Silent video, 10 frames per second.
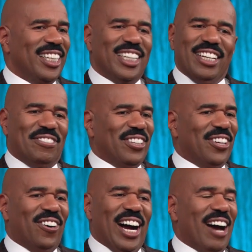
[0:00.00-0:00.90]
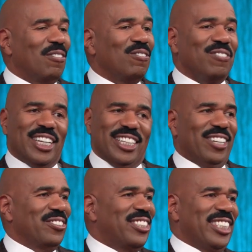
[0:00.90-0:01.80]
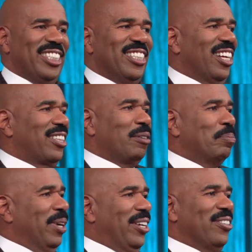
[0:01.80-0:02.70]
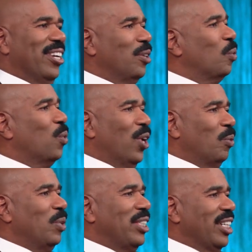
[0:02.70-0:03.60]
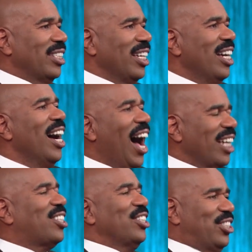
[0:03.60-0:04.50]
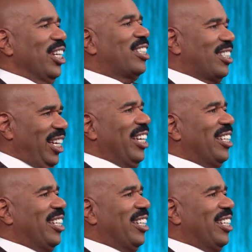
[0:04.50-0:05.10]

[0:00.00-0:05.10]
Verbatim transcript: Even though I really don't see nothing better than the one we just, I should just say